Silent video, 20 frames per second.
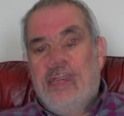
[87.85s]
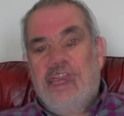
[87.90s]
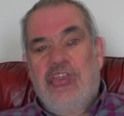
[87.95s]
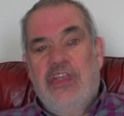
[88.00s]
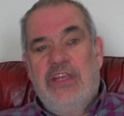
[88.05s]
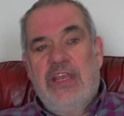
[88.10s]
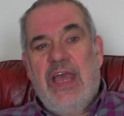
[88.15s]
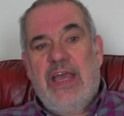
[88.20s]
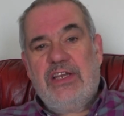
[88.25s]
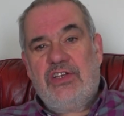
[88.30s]
It's the
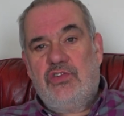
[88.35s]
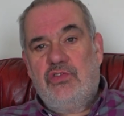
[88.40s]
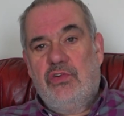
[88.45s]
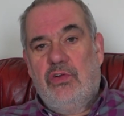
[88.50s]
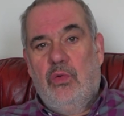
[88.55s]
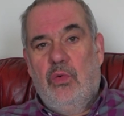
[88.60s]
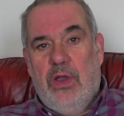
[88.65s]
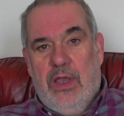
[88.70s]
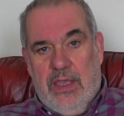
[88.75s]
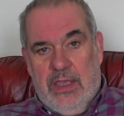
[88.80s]

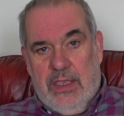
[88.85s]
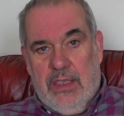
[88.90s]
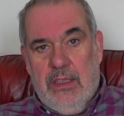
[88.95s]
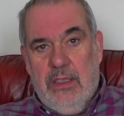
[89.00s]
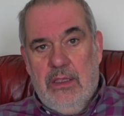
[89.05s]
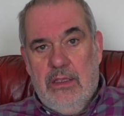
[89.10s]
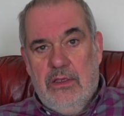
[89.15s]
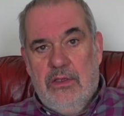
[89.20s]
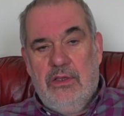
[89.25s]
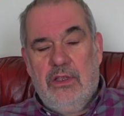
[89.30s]
natural
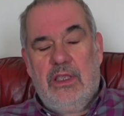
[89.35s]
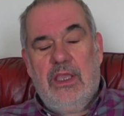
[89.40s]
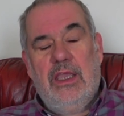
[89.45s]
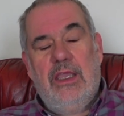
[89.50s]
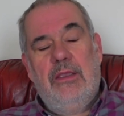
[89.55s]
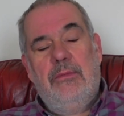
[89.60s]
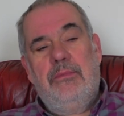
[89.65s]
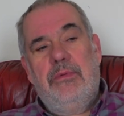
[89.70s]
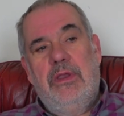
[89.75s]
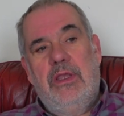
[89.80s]
way to
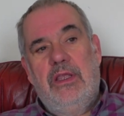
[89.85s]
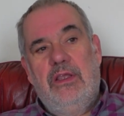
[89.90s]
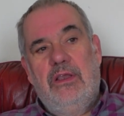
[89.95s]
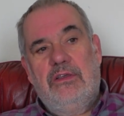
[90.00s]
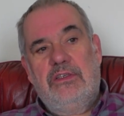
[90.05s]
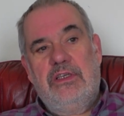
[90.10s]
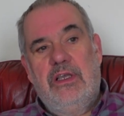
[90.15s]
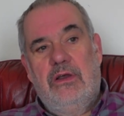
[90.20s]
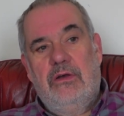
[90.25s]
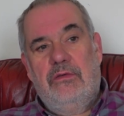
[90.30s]
keep
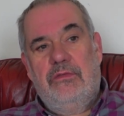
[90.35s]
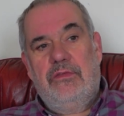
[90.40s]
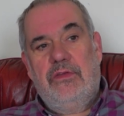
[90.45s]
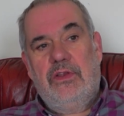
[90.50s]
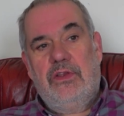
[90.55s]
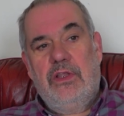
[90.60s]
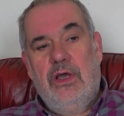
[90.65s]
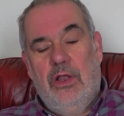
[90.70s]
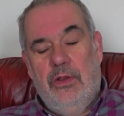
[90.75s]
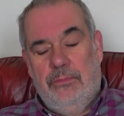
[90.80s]
yourself
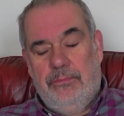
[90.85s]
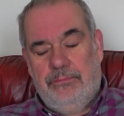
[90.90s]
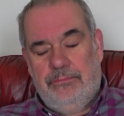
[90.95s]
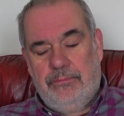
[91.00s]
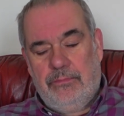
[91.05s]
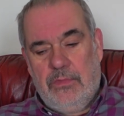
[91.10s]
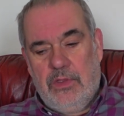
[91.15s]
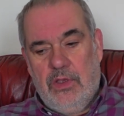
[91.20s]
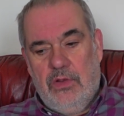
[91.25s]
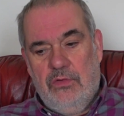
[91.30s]
done.
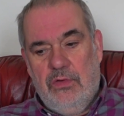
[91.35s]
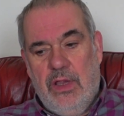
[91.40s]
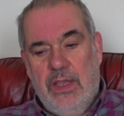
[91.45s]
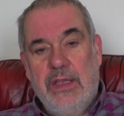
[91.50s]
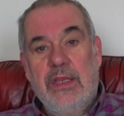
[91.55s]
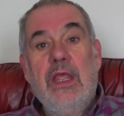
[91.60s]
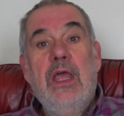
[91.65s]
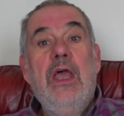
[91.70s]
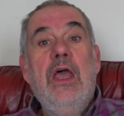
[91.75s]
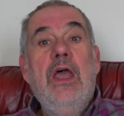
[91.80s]
Right.